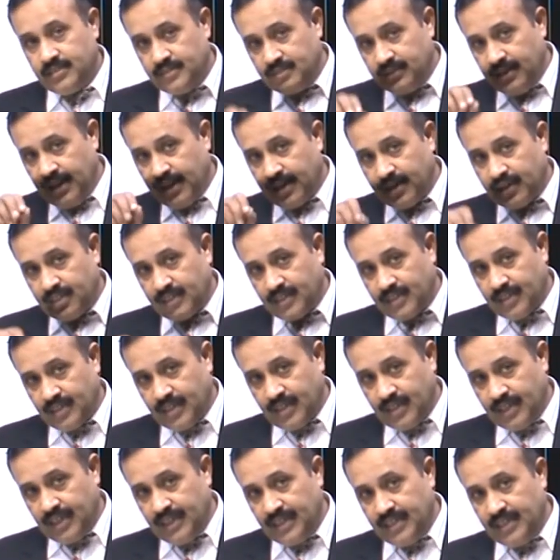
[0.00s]
the
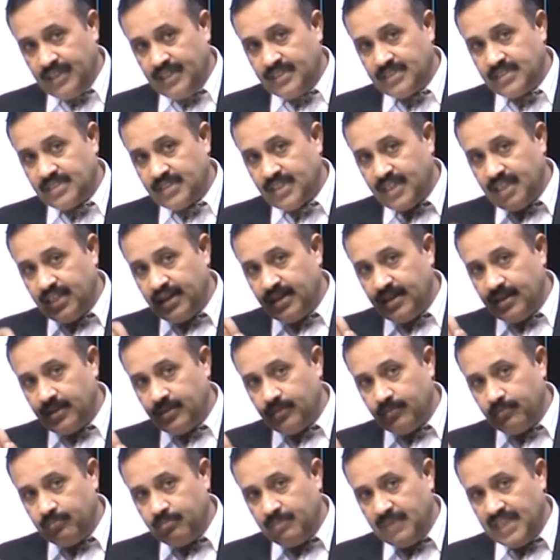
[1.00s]
condition
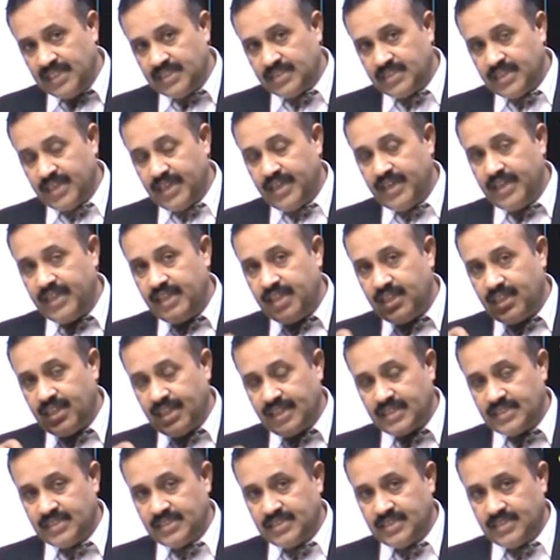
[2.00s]
mentioned in
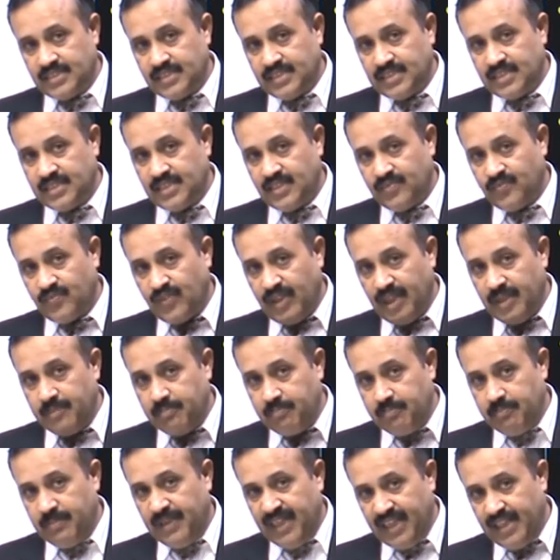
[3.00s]
section
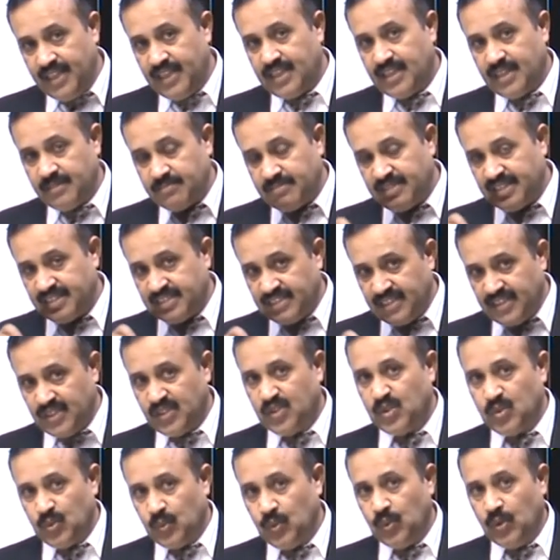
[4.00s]
65B subsection
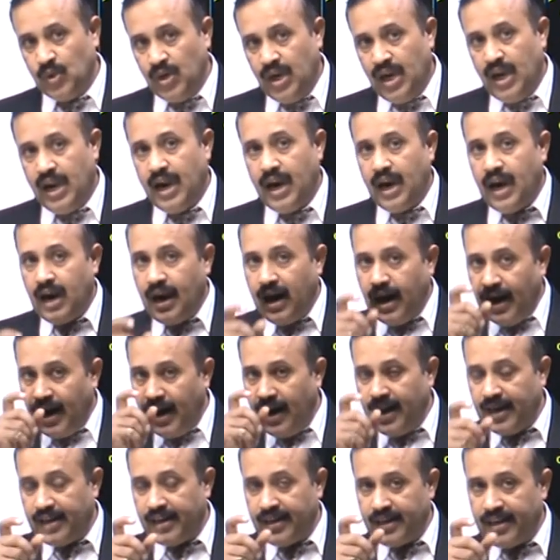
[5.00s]
2
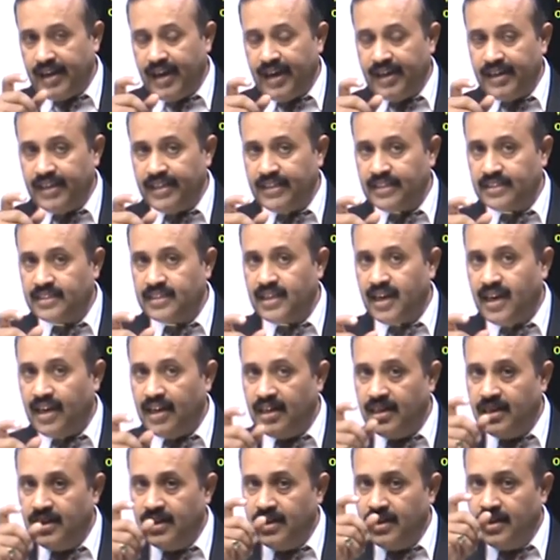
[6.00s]
are regarding the
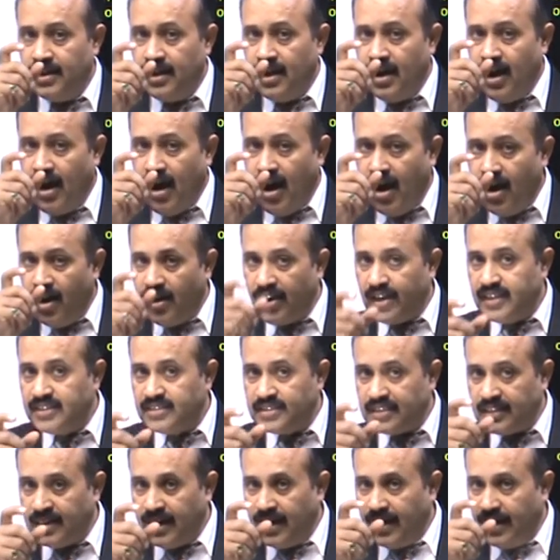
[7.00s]

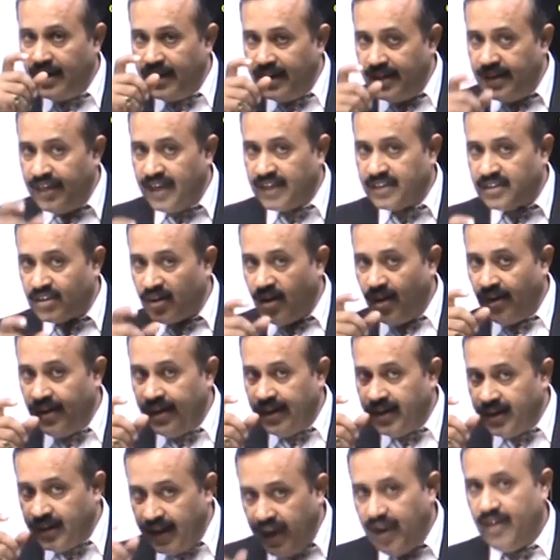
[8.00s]
original
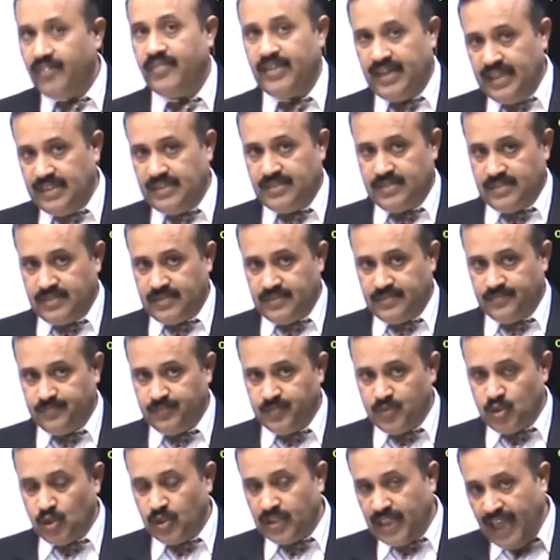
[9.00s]
electronic evidence.
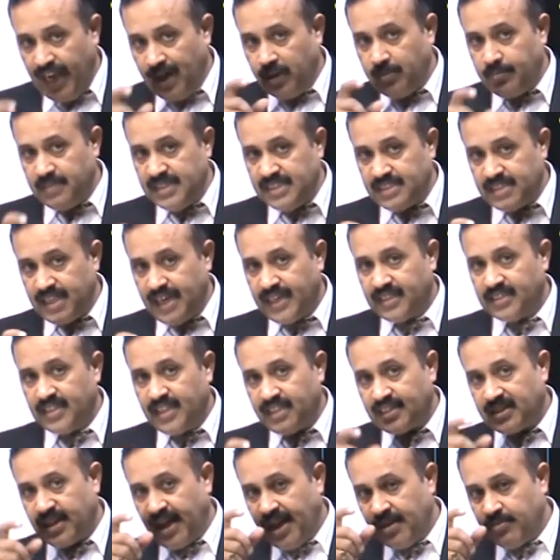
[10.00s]
So that means at the
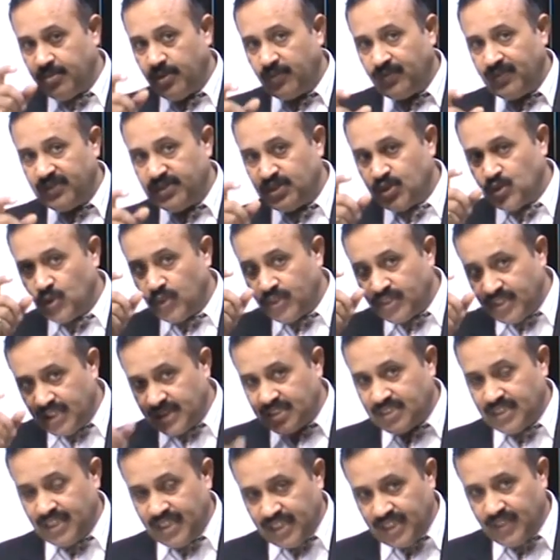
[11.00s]
time of issuing the
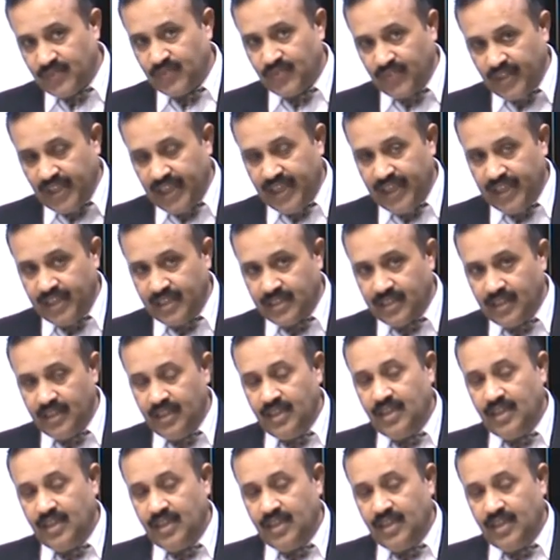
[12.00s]
certificate,